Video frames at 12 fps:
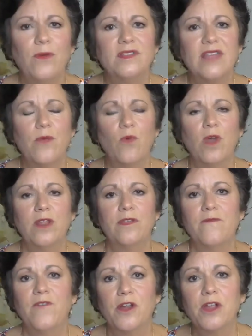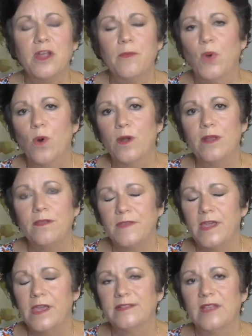say one of the very important
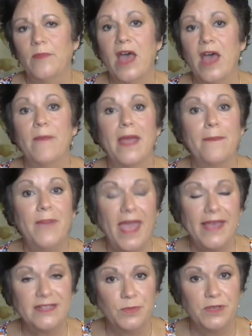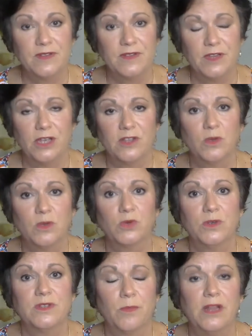things about my past business, which
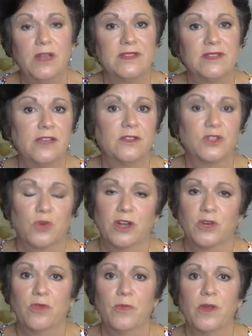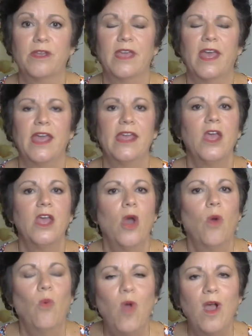was being a sales director with Mary Kay,
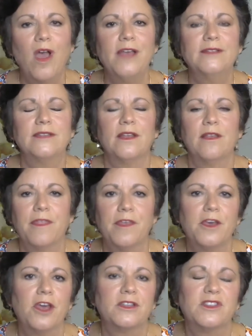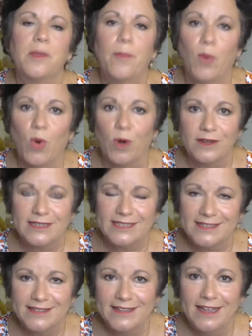was the support.
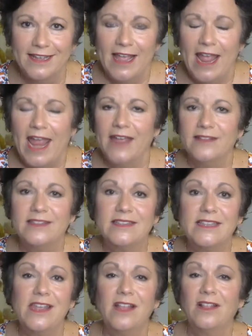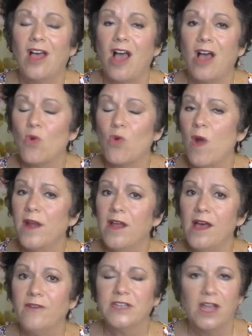Mm-hmm. And see, quite
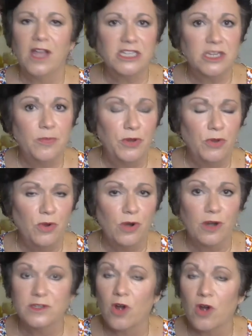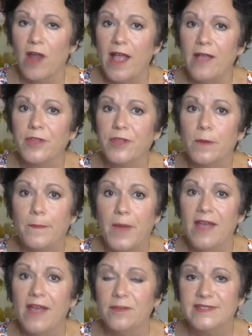often entrepreneurs are out there
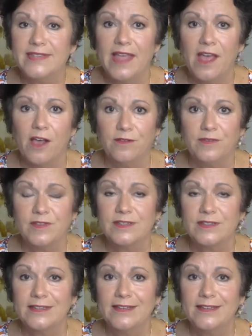by themselves